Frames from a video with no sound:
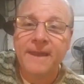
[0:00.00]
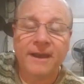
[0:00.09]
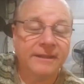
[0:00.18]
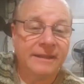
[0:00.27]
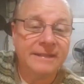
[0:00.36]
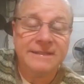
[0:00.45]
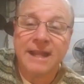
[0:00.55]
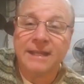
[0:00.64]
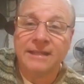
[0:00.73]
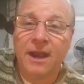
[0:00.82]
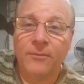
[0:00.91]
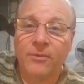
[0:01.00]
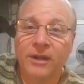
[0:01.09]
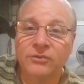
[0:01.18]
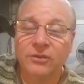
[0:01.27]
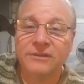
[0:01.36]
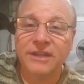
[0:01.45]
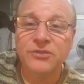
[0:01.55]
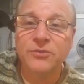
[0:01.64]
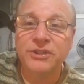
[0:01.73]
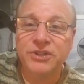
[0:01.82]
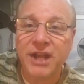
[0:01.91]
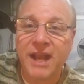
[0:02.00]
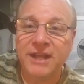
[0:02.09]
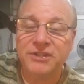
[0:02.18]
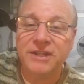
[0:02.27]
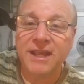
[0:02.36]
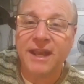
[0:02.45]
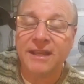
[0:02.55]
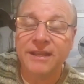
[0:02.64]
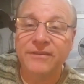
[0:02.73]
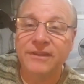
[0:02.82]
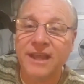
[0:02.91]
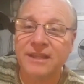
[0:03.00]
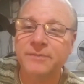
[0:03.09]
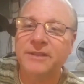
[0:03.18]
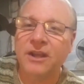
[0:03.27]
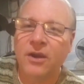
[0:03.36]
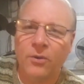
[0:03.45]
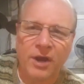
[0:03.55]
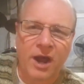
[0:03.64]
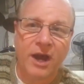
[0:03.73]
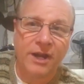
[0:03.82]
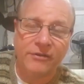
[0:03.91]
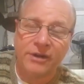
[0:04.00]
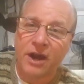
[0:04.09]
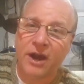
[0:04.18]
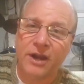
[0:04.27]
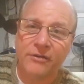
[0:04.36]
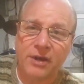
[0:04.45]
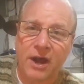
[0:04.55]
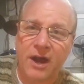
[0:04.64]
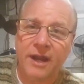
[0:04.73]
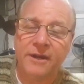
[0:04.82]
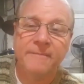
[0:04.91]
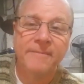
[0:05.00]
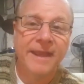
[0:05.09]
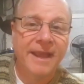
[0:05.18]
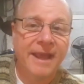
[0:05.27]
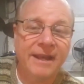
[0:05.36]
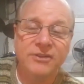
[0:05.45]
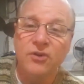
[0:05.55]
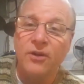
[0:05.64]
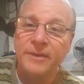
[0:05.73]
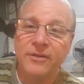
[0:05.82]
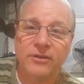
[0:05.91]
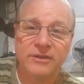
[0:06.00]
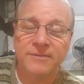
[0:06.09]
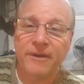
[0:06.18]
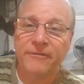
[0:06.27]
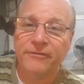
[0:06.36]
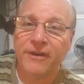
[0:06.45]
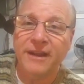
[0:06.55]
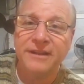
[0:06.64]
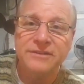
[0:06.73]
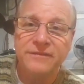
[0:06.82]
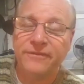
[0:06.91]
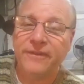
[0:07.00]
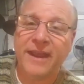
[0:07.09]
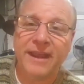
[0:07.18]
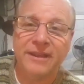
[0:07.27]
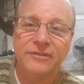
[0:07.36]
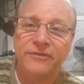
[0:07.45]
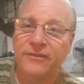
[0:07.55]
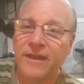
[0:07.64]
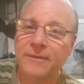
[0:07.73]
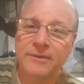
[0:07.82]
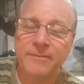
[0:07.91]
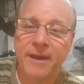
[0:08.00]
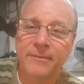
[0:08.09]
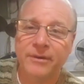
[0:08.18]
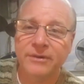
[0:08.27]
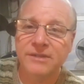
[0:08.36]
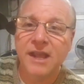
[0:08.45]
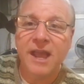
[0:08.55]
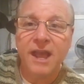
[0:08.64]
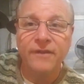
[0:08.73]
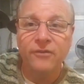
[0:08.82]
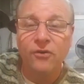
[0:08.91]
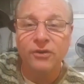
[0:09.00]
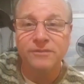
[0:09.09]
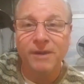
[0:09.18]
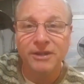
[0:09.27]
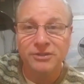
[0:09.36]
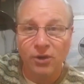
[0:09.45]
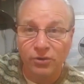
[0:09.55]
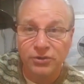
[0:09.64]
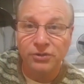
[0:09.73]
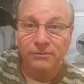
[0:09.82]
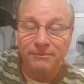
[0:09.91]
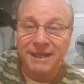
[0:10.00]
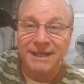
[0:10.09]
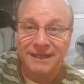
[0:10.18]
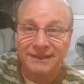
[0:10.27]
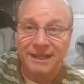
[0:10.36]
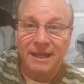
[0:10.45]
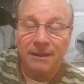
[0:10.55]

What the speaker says: This is at a time where I thought things would change and get even less, but they're going higher and higher and higher. And it's all because my friends, fans, family members, and of course my social media team,